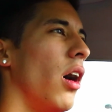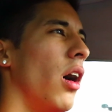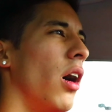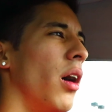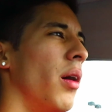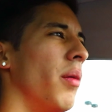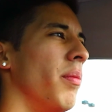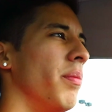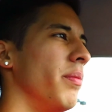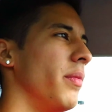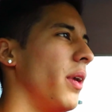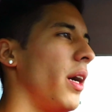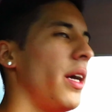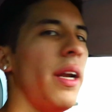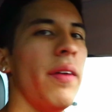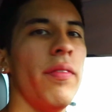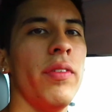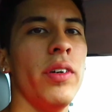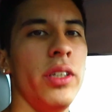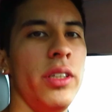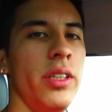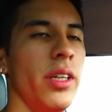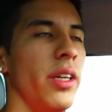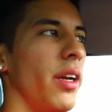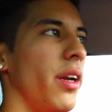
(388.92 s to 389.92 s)
Um, I
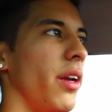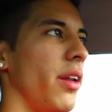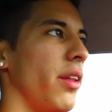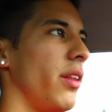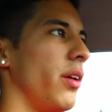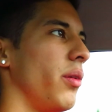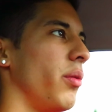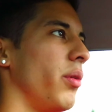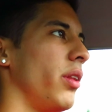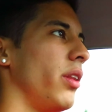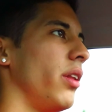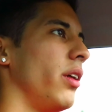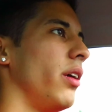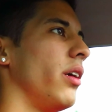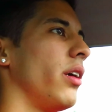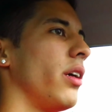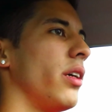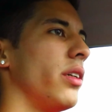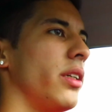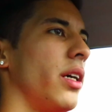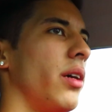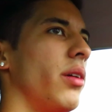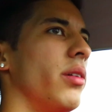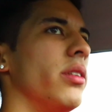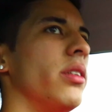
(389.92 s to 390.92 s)
never did anything with it
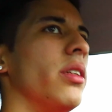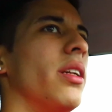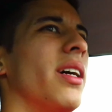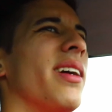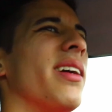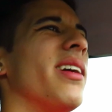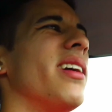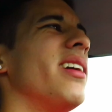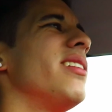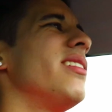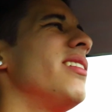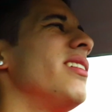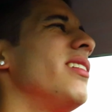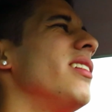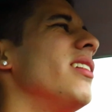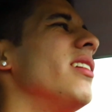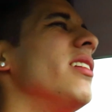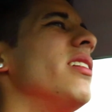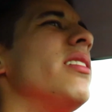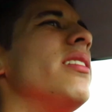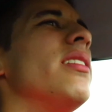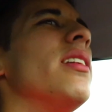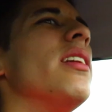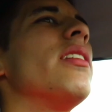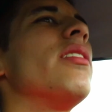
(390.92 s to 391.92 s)
because I was like, is it an
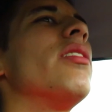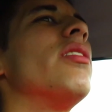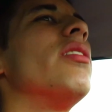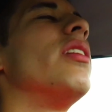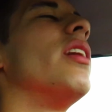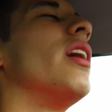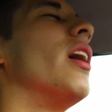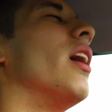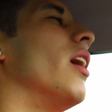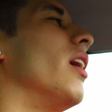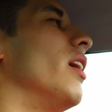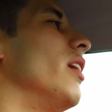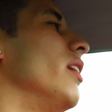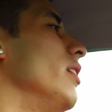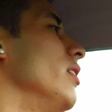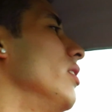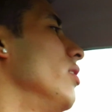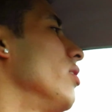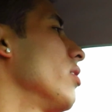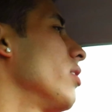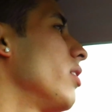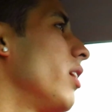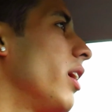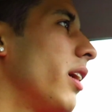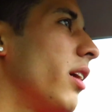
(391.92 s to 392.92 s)
insect or not? It
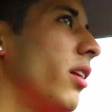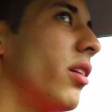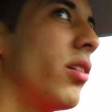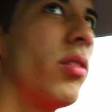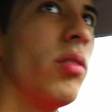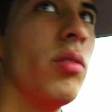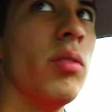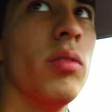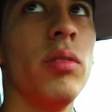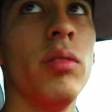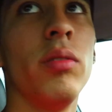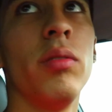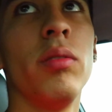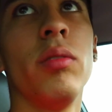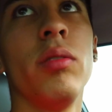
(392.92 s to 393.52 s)
looked like a little